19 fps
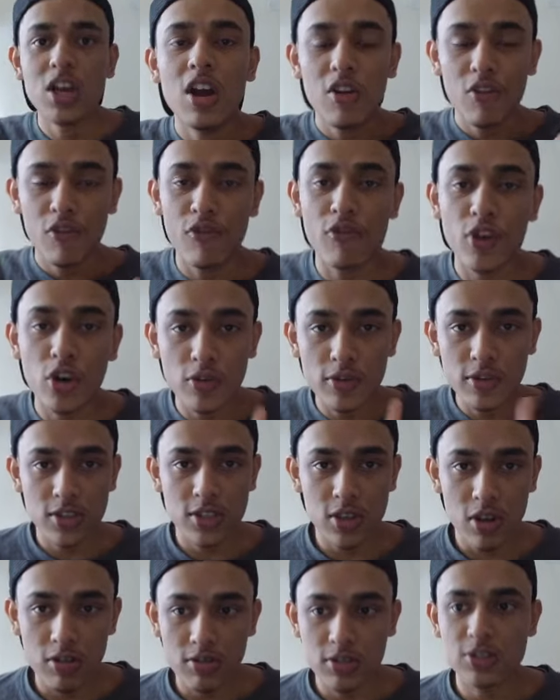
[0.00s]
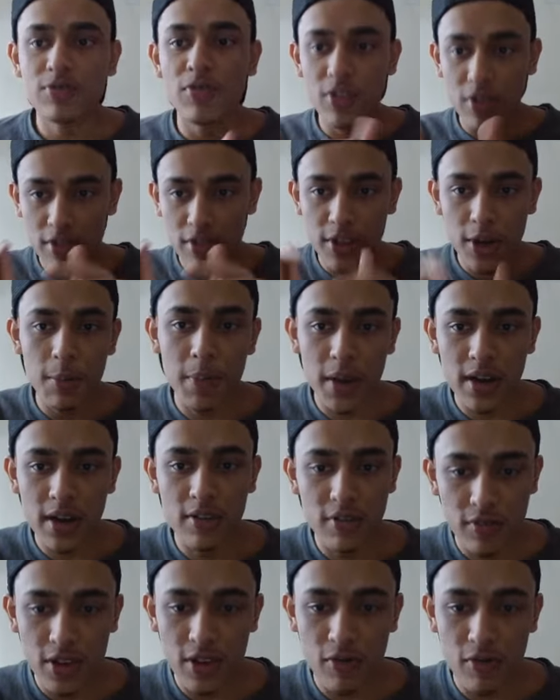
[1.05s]
for results for their
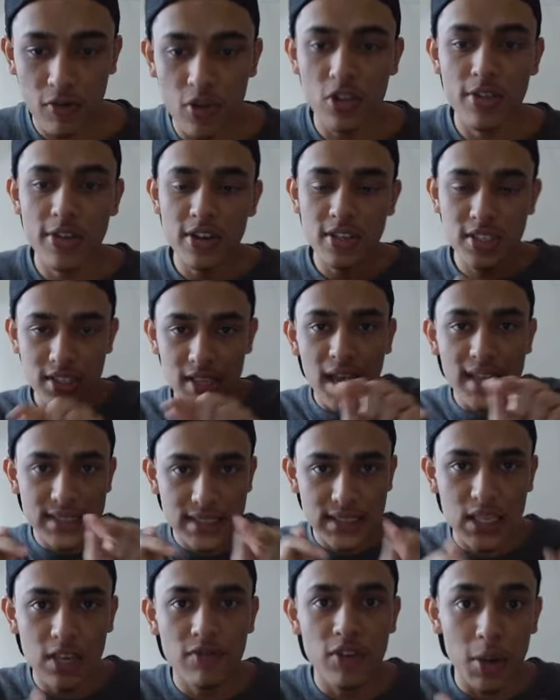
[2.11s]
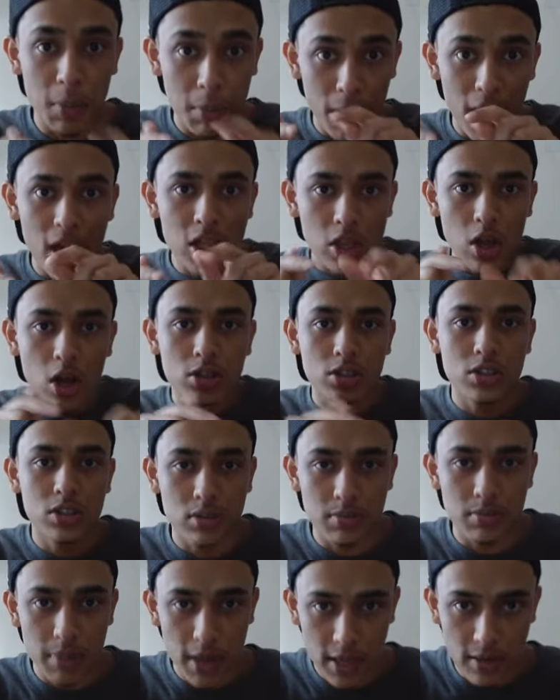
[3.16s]
benefit for their scientific biological
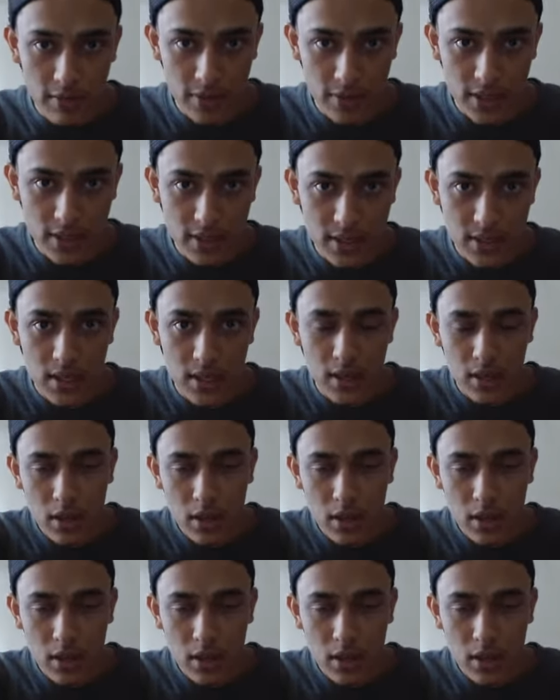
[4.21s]
benefits